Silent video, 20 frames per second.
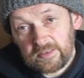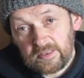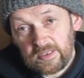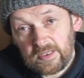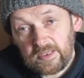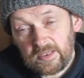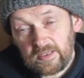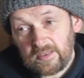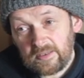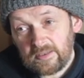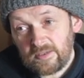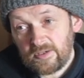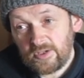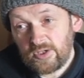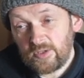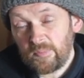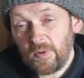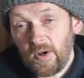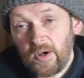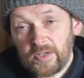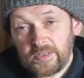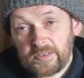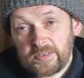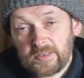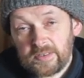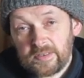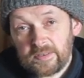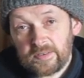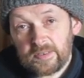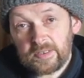to support
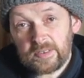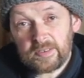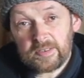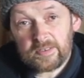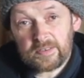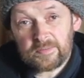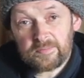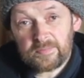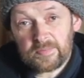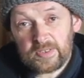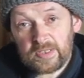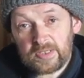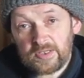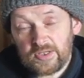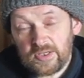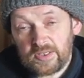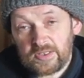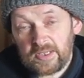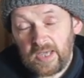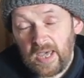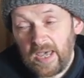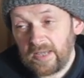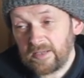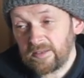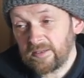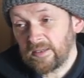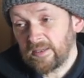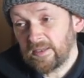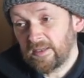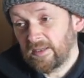the things it
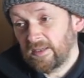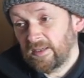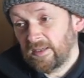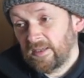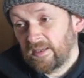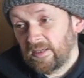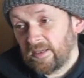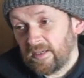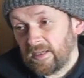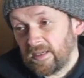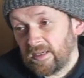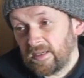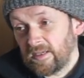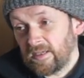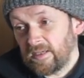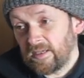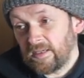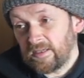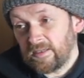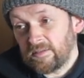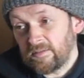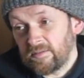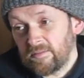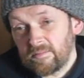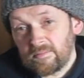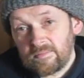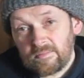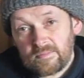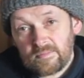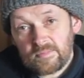can in
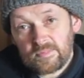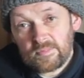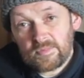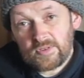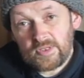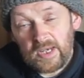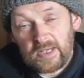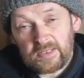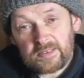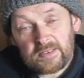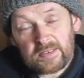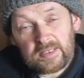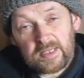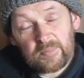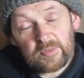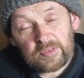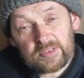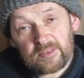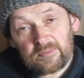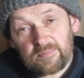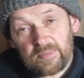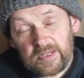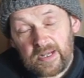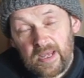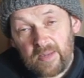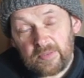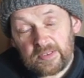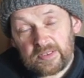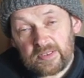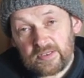certain limited
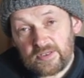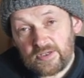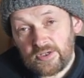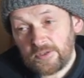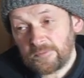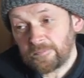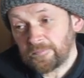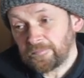parameters.